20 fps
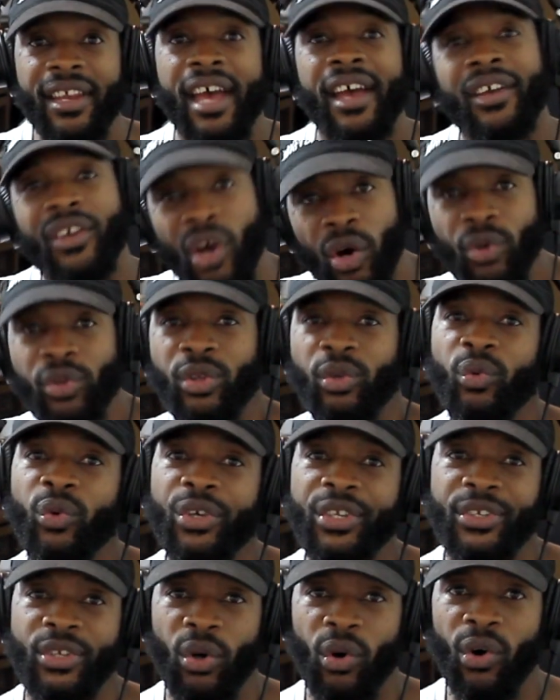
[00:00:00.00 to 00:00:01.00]
go through a
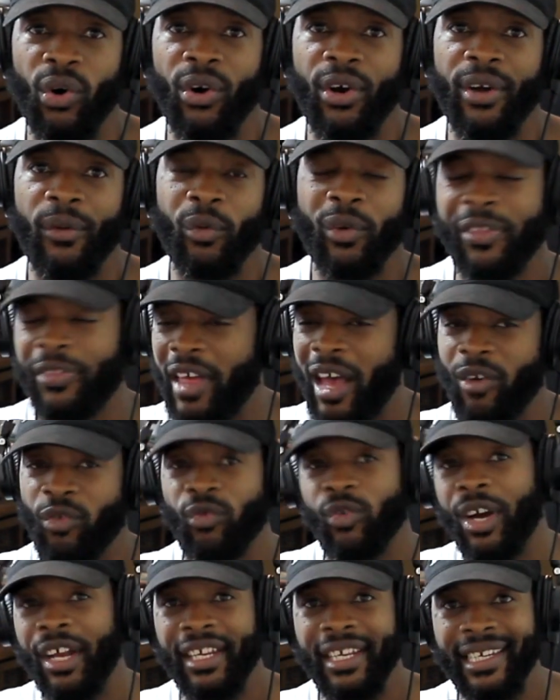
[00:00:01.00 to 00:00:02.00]
door without
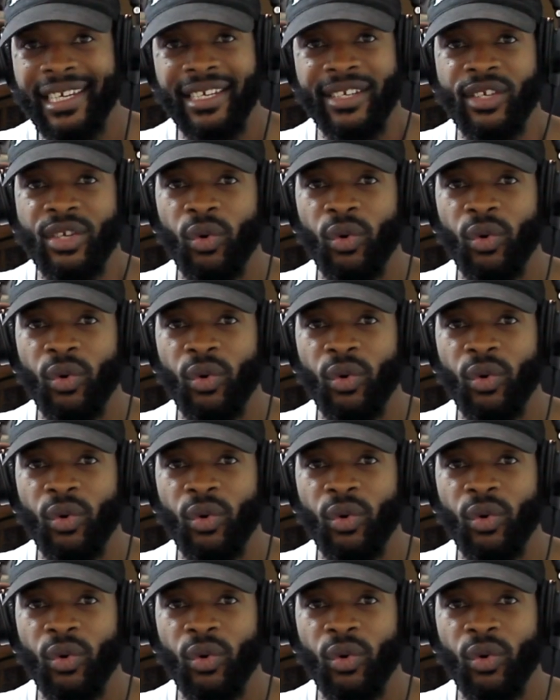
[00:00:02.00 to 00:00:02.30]
running into